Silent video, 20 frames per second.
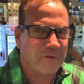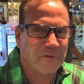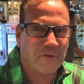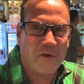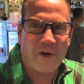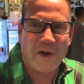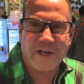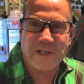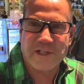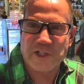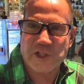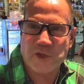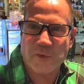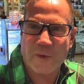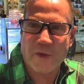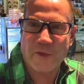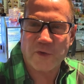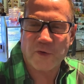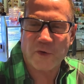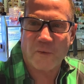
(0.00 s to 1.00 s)
Fawn just
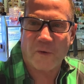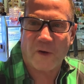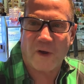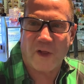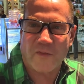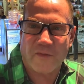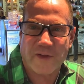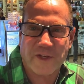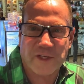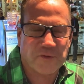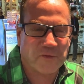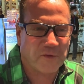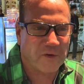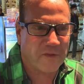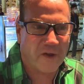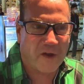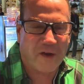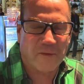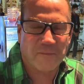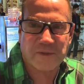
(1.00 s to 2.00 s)
went through all this for
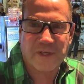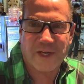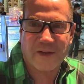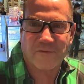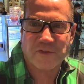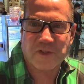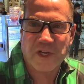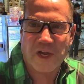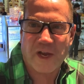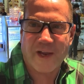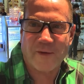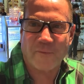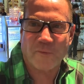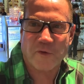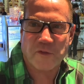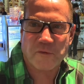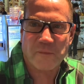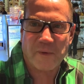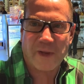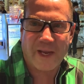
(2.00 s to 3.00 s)
the umpteenth time
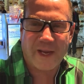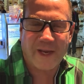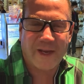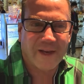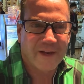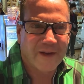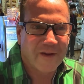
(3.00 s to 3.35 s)
with me.